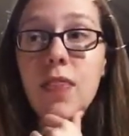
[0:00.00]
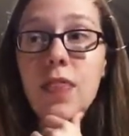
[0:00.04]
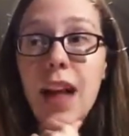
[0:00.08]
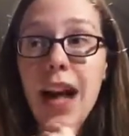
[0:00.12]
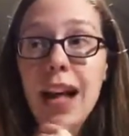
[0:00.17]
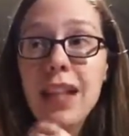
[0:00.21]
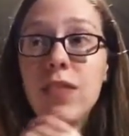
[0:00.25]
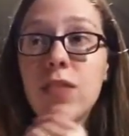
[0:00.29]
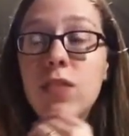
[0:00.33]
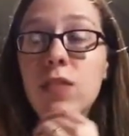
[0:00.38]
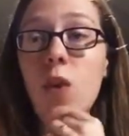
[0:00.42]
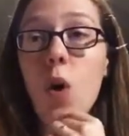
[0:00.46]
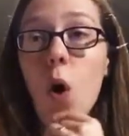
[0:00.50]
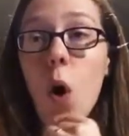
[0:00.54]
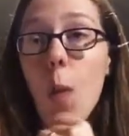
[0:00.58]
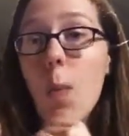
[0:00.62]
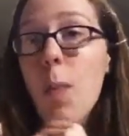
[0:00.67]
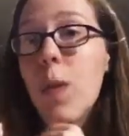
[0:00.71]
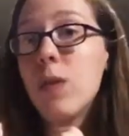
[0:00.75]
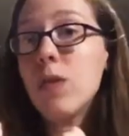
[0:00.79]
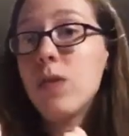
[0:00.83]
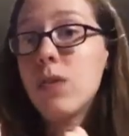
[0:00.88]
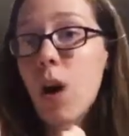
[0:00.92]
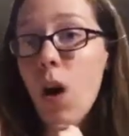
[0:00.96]
that's
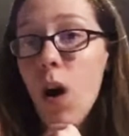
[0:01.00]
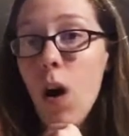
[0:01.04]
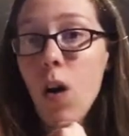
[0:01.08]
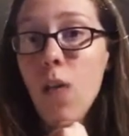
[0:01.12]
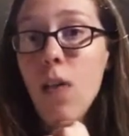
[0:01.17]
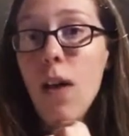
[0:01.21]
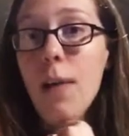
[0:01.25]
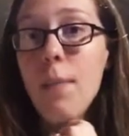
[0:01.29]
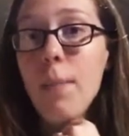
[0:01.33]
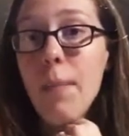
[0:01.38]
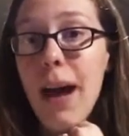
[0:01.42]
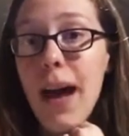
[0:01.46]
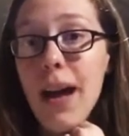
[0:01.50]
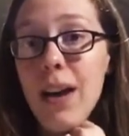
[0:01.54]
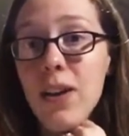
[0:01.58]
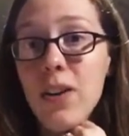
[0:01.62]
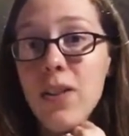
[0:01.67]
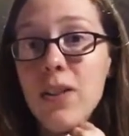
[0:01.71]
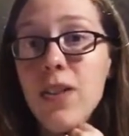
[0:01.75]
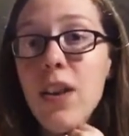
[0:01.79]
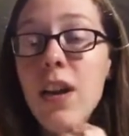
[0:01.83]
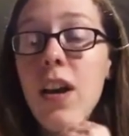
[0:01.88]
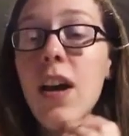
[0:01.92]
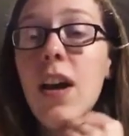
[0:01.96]
almost all that
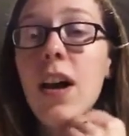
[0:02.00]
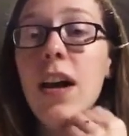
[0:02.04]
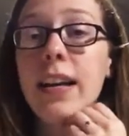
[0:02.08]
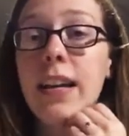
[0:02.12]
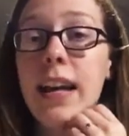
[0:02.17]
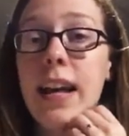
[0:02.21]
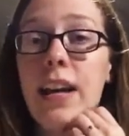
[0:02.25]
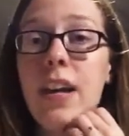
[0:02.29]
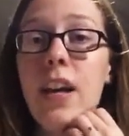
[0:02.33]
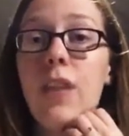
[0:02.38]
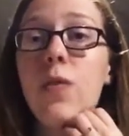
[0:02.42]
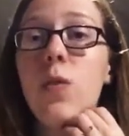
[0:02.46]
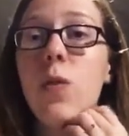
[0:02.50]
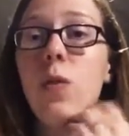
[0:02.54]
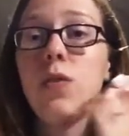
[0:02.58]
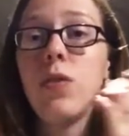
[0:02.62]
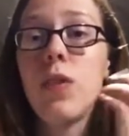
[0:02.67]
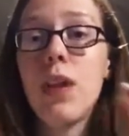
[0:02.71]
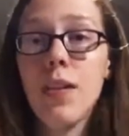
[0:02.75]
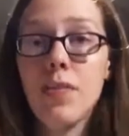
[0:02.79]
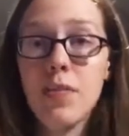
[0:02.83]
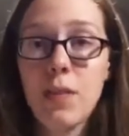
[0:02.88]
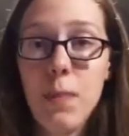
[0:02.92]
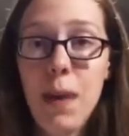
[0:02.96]
matters. Again, of
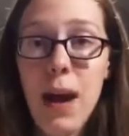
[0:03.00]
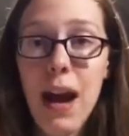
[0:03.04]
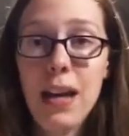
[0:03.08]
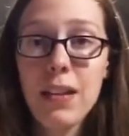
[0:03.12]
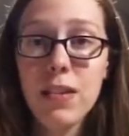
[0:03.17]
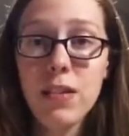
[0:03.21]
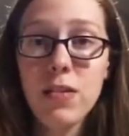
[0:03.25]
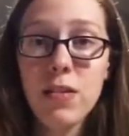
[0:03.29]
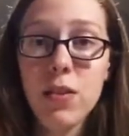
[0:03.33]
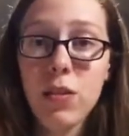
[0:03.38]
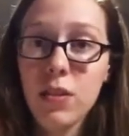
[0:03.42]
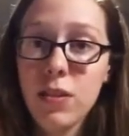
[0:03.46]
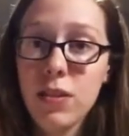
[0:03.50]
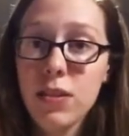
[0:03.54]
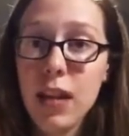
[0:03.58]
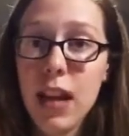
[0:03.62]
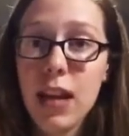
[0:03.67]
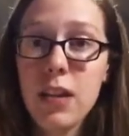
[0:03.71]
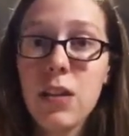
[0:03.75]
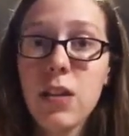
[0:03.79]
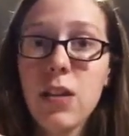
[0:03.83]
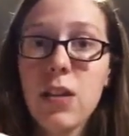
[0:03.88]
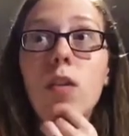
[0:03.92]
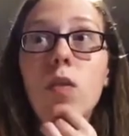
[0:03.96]
course you have to pass a certain
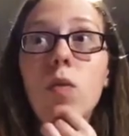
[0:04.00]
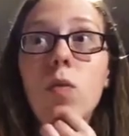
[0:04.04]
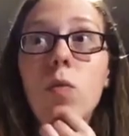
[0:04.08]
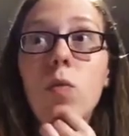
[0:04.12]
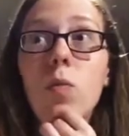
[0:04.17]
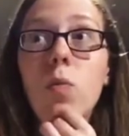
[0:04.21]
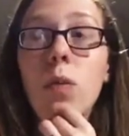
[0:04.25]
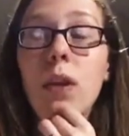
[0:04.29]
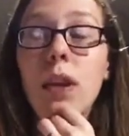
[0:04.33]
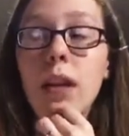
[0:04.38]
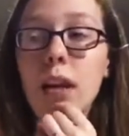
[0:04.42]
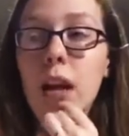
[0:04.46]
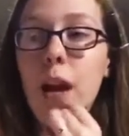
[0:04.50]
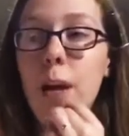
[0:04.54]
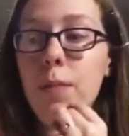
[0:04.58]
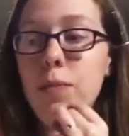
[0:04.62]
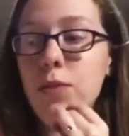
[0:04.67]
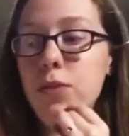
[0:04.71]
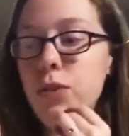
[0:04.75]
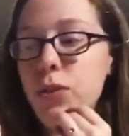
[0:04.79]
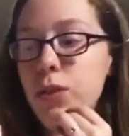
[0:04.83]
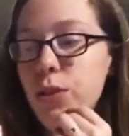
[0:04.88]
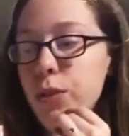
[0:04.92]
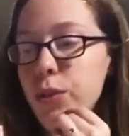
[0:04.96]
standard. When it
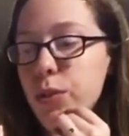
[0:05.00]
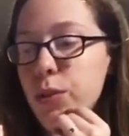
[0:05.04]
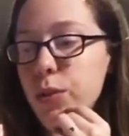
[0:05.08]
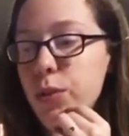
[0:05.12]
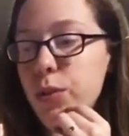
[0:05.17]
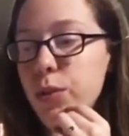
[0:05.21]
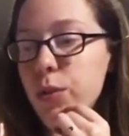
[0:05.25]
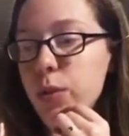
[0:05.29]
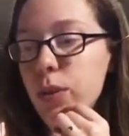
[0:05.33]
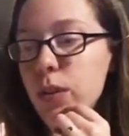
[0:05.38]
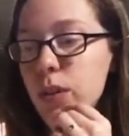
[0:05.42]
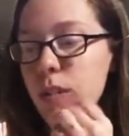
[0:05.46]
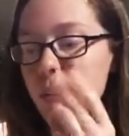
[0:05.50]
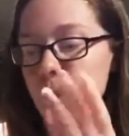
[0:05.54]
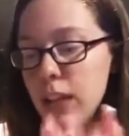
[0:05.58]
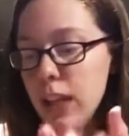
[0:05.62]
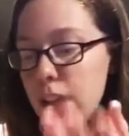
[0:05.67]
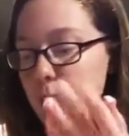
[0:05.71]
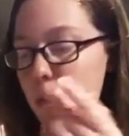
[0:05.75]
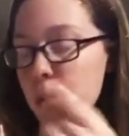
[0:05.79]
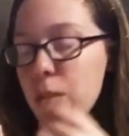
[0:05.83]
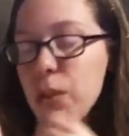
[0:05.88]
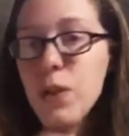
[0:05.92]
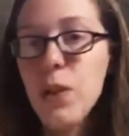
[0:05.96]
comes to,
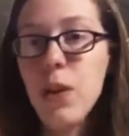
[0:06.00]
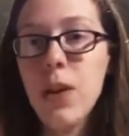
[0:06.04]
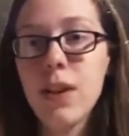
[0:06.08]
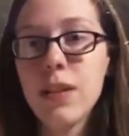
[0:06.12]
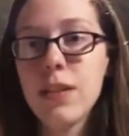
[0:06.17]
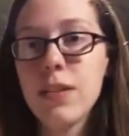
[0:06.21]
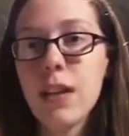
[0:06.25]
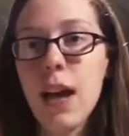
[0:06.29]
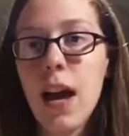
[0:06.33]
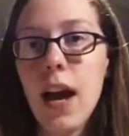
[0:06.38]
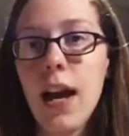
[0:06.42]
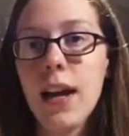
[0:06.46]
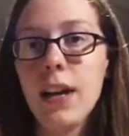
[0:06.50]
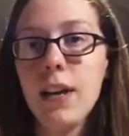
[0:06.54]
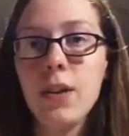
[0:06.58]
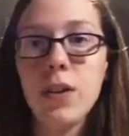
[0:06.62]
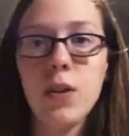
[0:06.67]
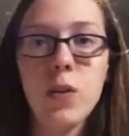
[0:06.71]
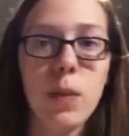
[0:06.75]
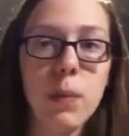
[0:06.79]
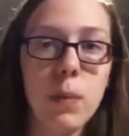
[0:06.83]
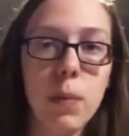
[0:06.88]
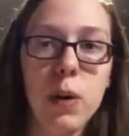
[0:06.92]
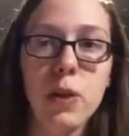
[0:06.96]
like, when you go outside and
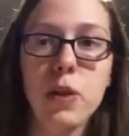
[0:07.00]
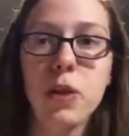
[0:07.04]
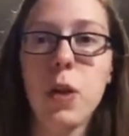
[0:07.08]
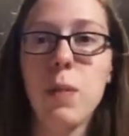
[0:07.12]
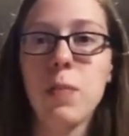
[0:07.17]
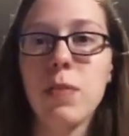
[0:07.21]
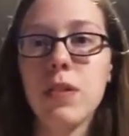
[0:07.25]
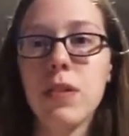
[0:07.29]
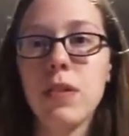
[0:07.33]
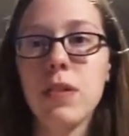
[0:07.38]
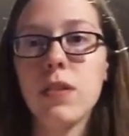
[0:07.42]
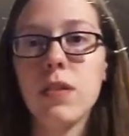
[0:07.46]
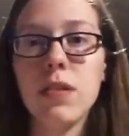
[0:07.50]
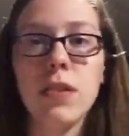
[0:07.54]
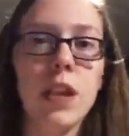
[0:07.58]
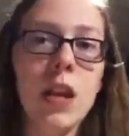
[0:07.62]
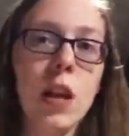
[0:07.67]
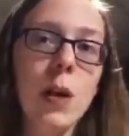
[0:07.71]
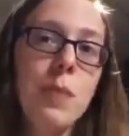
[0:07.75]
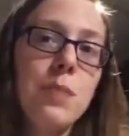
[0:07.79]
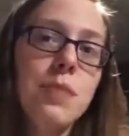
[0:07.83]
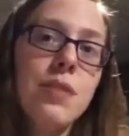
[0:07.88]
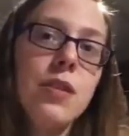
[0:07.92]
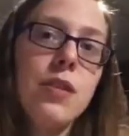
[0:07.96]
you're doing push-ups and
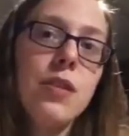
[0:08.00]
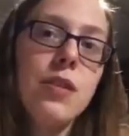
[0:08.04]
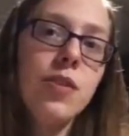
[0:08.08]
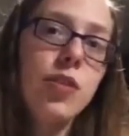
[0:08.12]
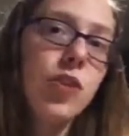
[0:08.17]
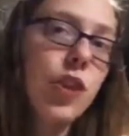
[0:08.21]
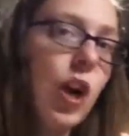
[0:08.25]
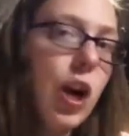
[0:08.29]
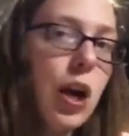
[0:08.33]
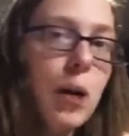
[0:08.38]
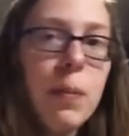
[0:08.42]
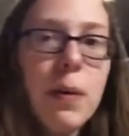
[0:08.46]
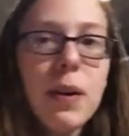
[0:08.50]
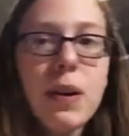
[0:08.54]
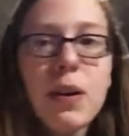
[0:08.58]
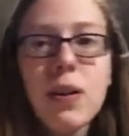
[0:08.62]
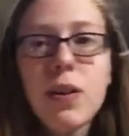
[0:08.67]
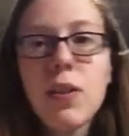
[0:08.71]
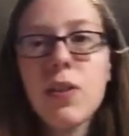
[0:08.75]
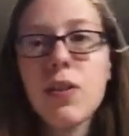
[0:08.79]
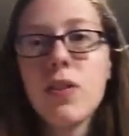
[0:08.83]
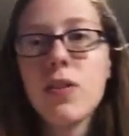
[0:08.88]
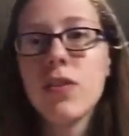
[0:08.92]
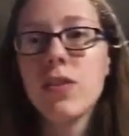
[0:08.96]
sit-ups and cherry
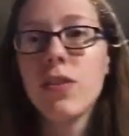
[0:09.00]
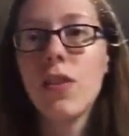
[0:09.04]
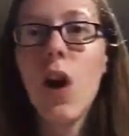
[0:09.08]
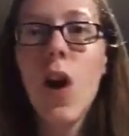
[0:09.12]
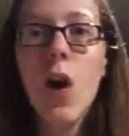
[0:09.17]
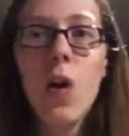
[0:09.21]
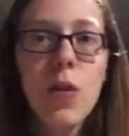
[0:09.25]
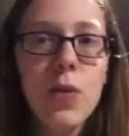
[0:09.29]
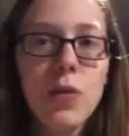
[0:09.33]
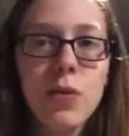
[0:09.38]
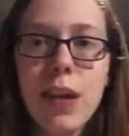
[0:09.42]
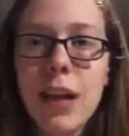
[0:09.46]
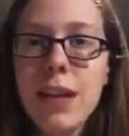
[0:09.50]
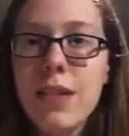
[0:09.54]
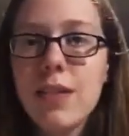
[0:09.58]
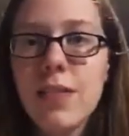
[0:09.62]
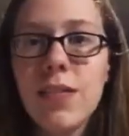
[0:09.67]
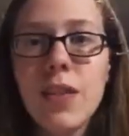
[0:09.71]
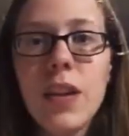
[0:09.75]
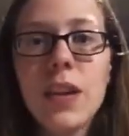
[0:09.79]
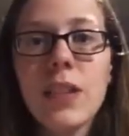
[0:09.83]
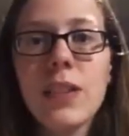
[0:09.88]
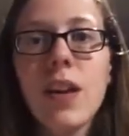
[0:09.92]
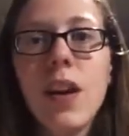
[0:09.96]
pickers and all those kinds
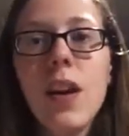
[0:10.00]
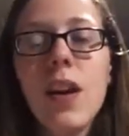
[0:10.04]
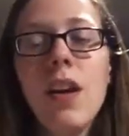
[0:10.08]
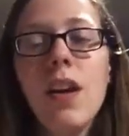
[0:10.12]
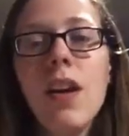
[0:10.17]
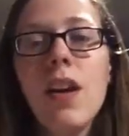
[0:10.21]
of things,